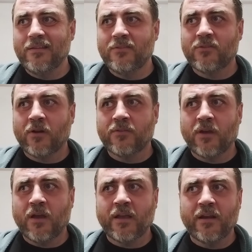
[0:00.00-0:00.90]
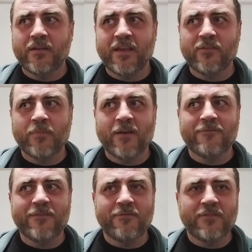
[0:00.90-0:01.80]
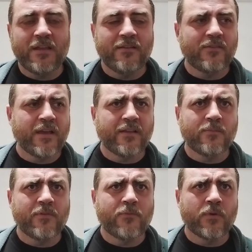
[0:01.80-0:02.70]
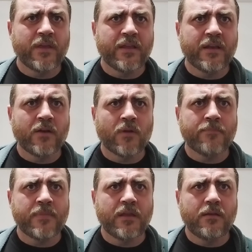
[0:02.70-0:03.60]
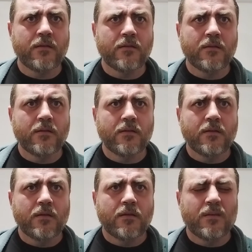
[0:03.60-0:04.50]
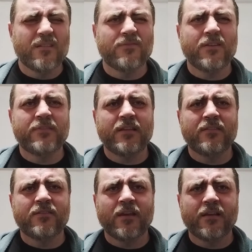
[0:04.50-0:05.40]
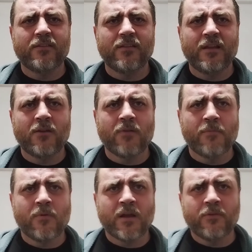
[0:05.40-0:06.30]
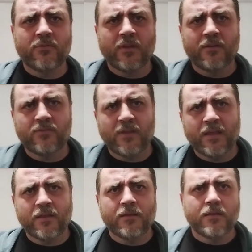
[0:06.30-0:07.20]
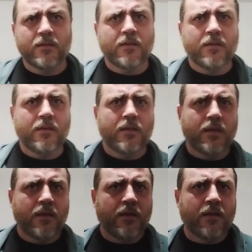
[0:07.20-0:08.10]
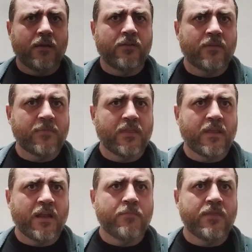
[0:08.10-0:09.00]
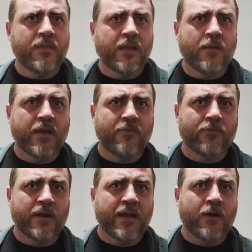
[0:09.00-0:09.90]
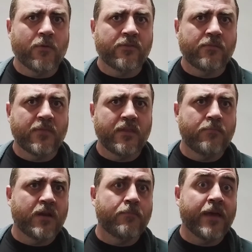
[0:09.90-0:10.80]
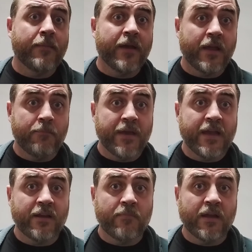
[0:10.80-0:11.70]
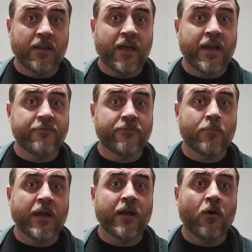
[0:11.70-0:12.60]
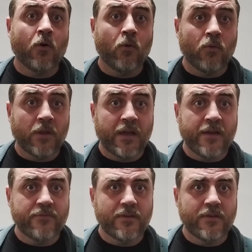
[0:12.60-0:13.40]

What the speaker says: start talking, and it takes about 15 seconds before they'd interrupt me. 15 seconds, interrupt what I was going to say. Something that I'd been thinking about for hours, something that had been impacting my life for my whole life.